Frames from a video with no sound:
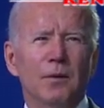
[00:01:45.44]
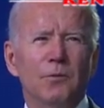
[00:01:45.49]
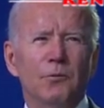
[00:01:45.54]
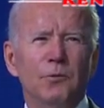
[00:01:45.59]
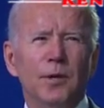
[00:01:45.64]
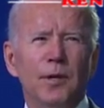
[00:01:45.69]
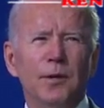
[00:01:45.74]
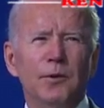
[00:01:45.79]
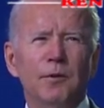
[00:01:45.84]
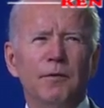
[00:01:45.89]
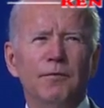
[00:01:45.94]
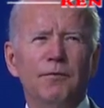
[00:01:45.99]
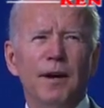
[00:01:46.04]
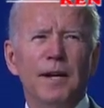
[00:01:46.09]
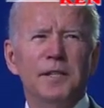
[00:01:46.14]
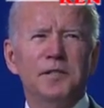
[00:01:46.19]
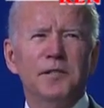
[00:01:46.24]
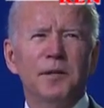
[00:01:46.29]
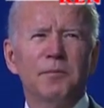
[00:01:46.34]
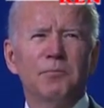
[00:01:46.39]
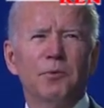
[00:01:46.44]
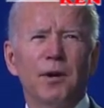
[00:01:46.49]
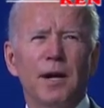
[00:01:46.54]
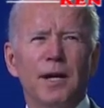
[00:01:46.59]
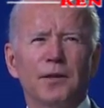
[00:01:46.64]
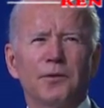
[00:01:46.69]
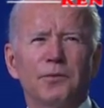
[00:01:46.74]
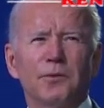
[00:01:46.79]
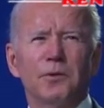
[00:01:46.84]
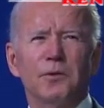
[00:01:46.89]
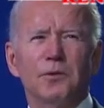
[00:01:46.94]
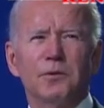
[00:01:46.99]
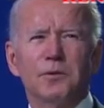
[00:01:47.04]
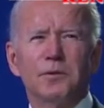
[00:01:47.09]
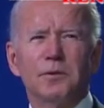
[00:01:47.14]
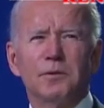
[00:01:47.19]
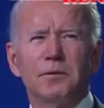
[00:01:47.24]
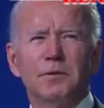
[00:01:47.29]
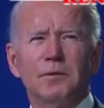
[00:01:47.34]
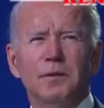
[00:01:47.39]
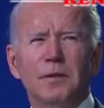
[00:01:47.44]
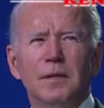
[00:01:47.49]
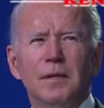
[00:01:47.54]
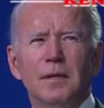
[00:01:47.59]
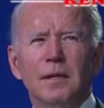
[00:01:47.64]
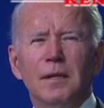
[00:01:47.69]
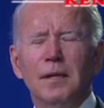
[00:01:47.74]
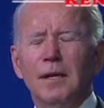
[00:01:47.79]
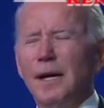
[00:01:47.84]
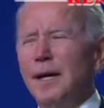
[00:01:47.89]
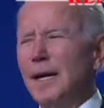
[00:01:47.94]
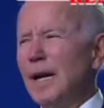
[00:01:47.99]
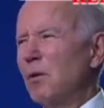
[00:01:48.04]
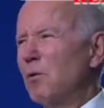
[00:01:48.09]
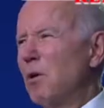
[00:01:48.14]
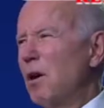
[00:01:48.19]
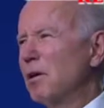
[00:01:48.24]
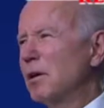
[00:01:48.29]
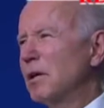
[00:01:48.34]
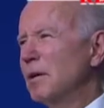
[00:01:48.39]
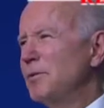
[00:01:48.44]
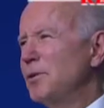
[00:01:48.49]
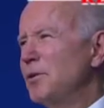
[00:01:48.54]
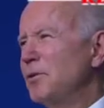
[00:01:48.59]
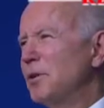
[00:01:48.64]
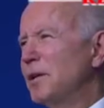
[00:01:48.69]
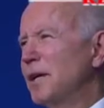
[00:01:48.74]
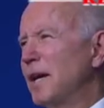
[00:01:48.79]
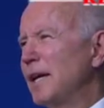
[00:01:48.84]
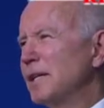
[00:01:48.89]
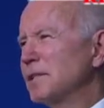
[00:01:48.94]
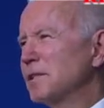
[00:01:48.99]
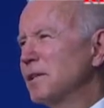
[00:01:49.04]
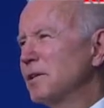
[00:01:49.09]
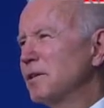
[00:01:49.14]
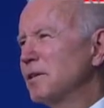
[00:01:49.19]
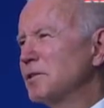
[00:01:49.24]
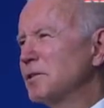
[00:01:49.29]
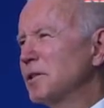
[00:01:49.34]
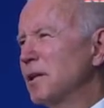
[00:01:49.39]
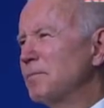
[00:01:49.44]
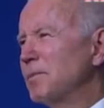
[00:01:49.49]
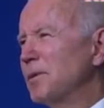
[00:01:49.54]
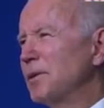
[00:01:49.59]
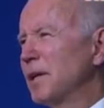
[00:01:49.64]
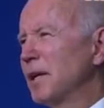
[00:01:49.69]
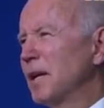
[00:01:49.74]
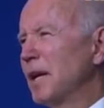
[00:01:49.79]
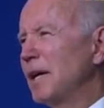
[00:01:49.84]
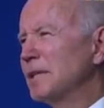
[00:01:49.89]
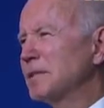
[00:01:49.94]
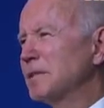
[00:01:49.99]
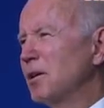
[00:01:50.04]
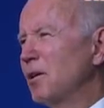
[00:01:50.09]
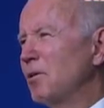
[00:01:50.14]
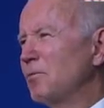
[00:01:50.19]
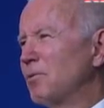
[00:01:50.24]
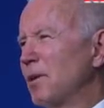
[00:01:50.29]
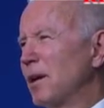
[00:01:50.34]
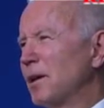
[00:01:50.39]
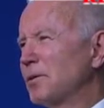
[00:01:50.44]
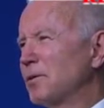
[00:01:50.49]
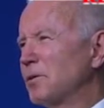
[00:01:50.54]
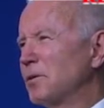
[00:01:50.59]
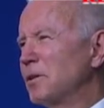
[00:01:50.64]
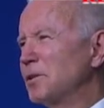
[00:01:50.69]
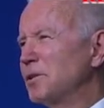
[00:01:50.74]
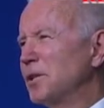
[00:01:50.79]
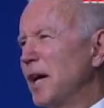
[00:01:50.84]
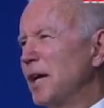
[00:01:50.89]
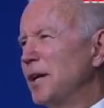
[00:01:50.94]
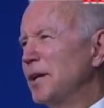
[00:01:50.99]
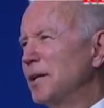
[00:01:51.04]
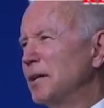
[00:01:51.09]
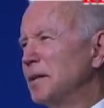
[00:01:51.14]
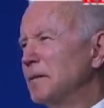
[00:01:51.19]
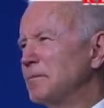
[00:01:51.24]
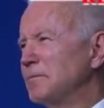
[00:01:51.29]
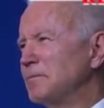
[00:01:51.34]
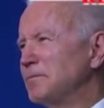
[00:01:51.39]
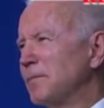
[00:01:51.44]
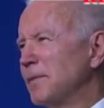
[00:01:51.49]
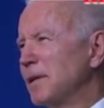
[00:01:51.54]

We need to invest in breakthroughs, and I welcome the UK's leadership on the Glasgow Breakthrough Agenda.